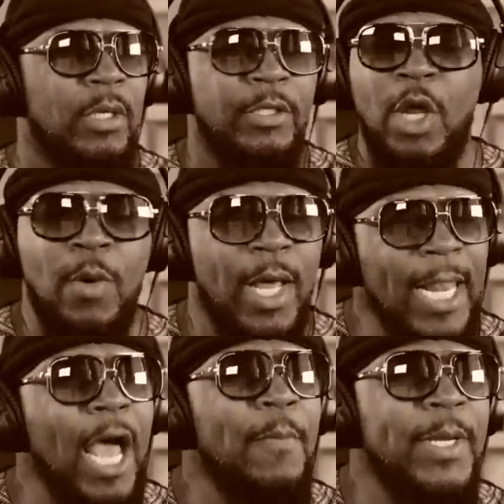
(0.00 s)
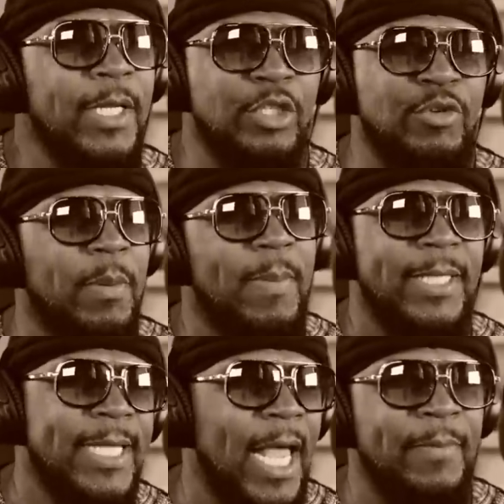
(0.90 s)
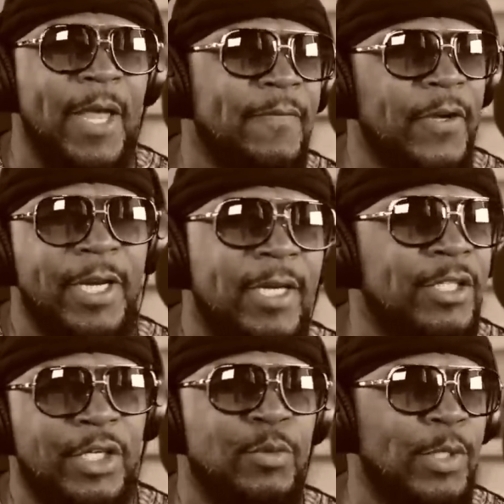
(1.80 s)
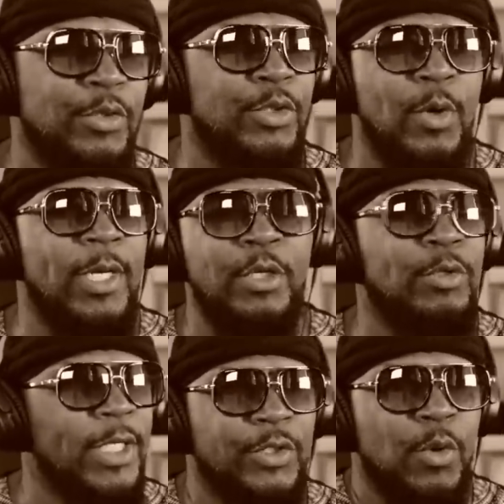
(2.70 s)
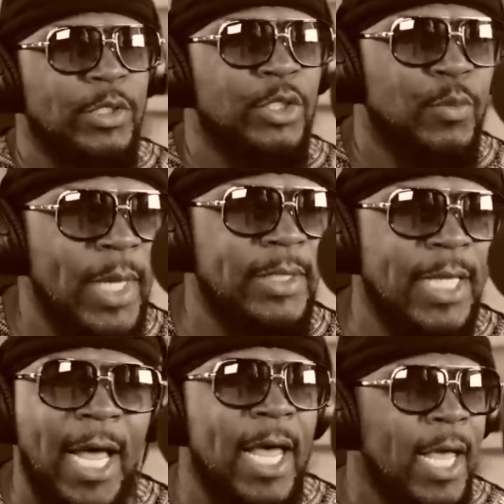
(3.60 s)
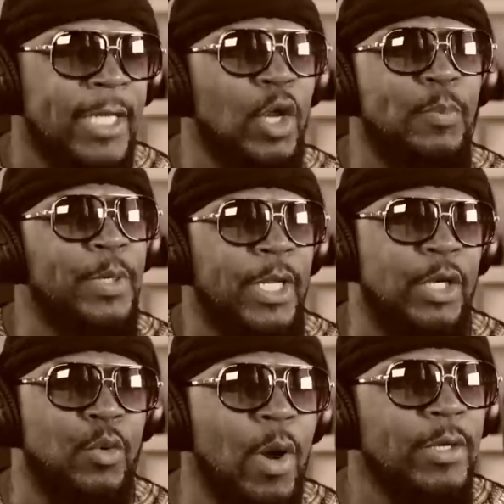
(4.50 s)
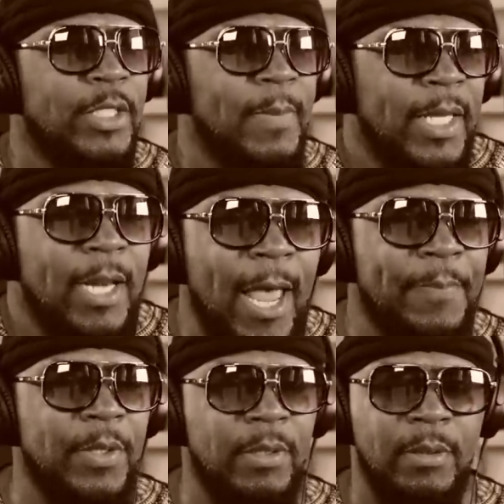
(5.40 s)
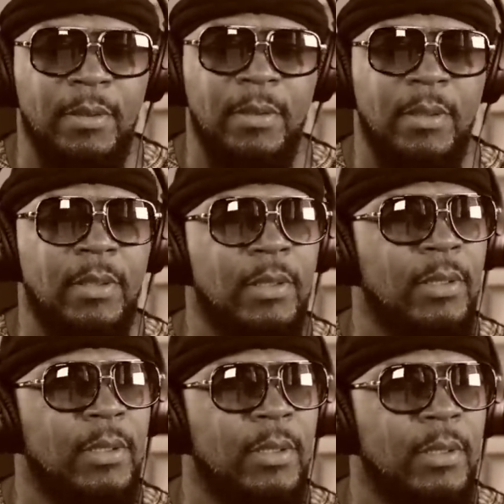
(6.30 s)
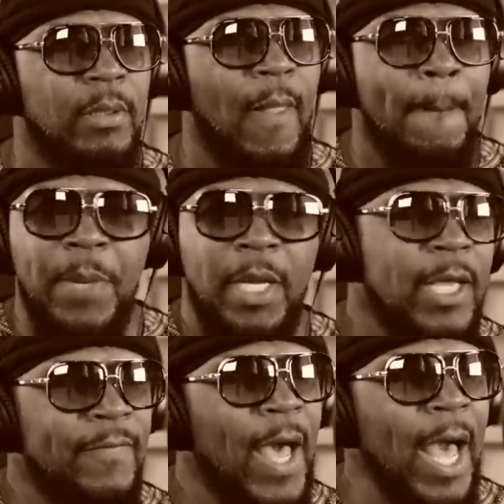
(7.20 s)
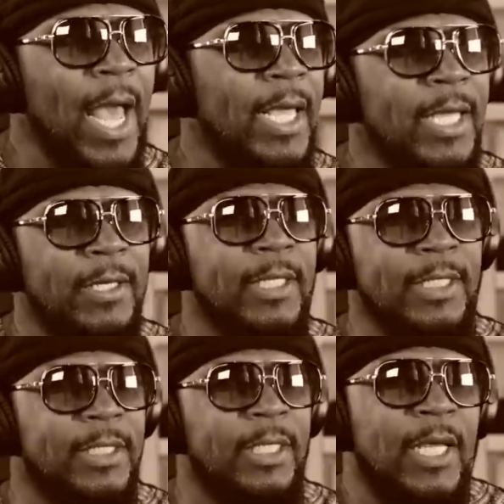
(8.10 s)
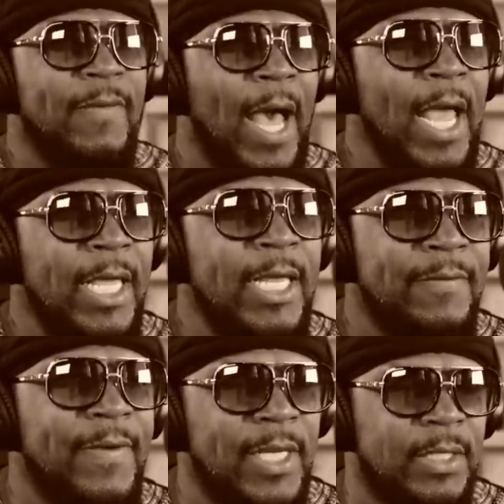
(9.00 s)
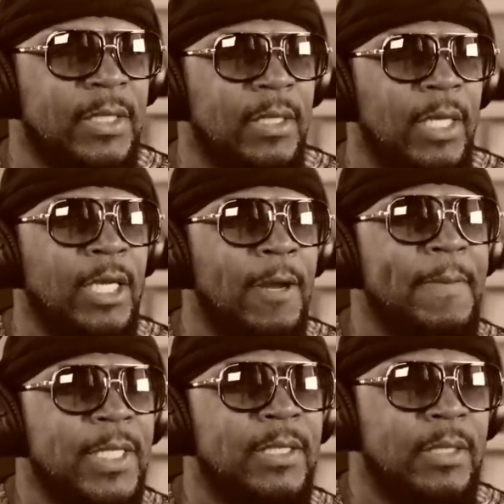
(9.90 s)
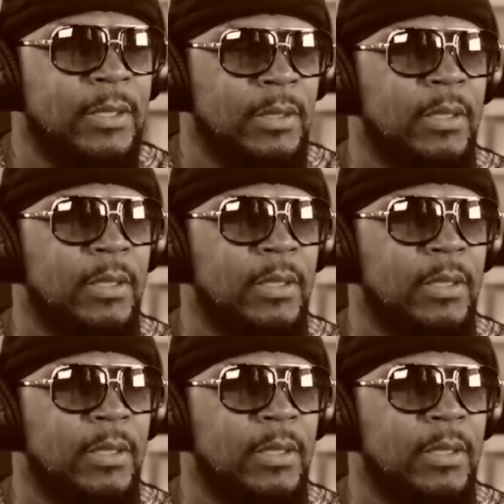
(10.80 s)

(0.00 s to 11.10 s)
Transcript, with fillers: Don't allow me to contribute my time, effort, and energy to what you're doing, and you just throw it to the wayside and don't put in the work to make it happen. But if I listen, if I invest in a business